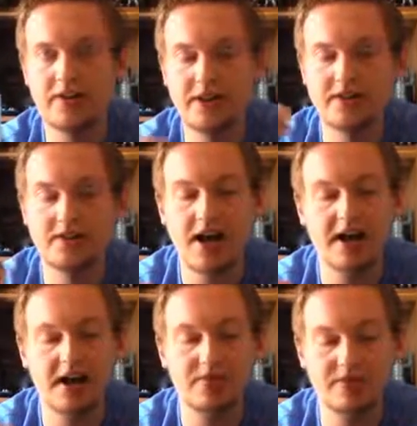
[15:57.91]
because
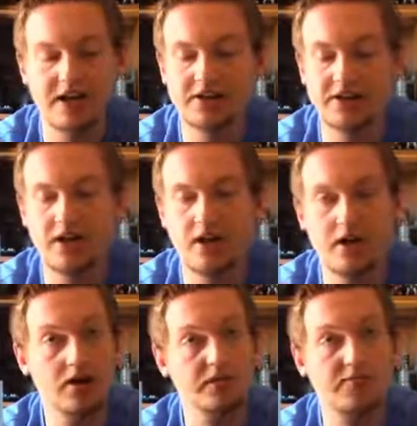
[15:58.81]
Gigan was actually
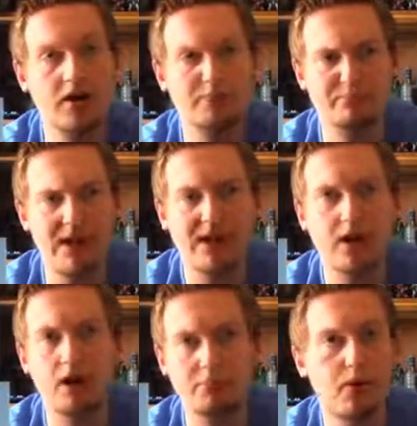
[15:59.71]
a
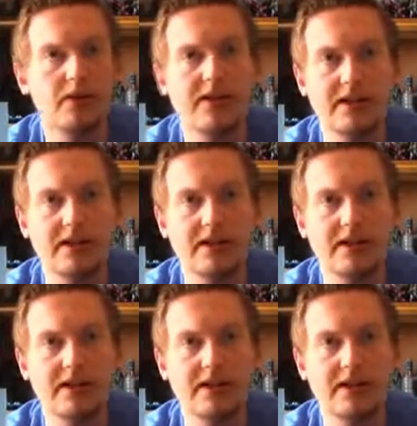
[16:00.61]
big opponent